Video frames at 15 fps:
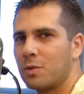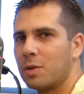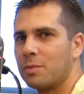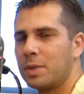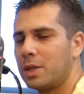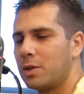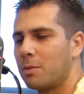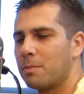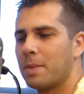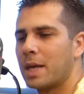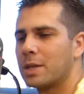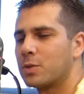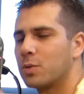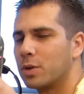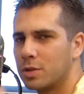will be your
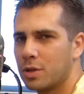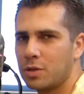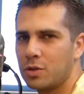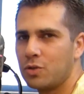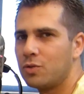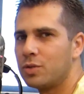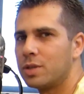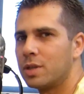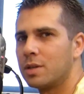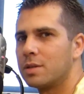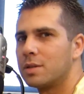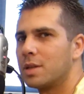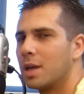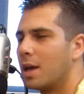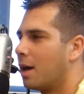passwords, your
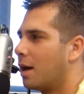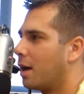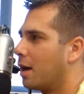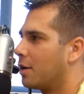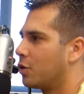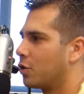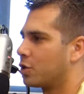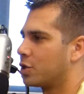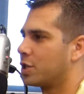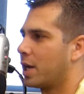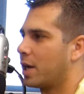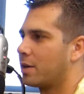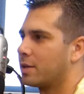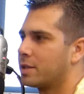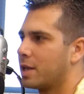users, uh, your
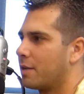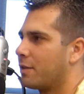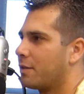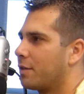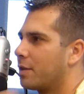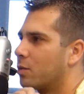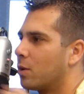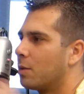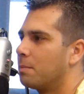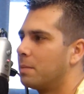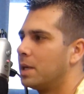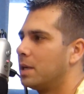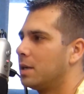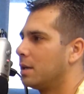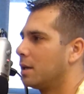shares, everything will
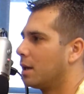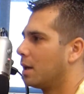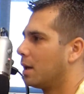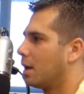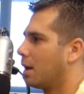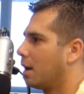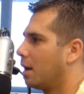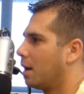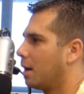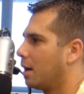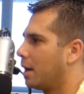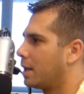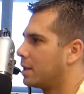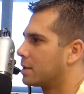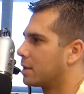be uh,
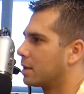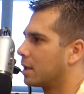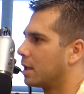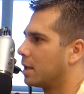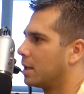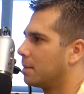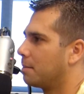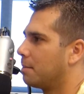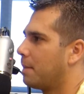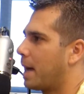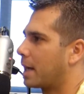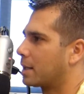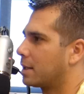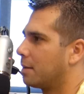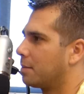instantly
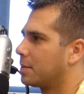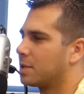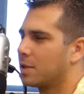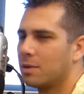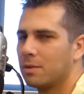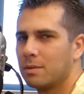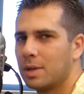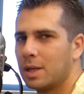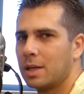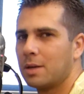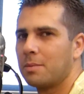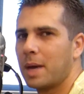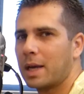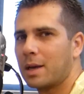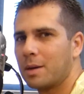backed up. So a little
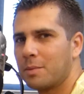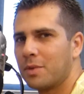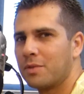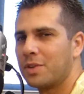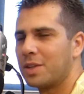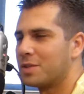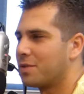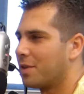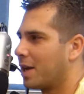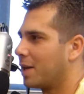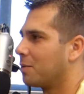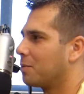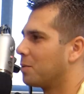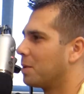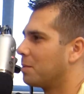backup of this file
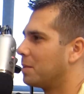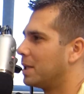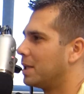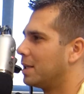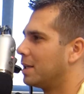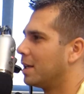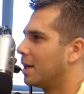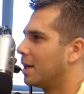will be